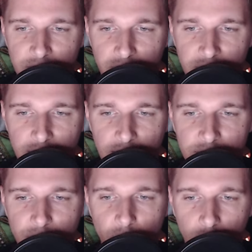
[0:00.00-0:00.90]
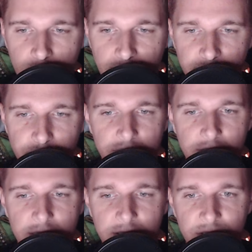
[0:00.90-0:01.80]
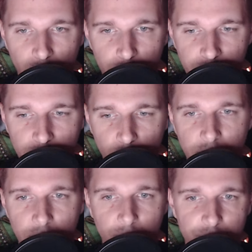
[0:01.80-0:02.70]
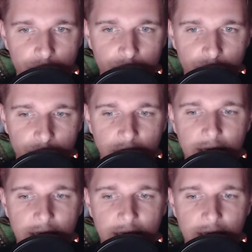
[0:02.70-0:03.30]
I think SE role can be stubborn when it comes to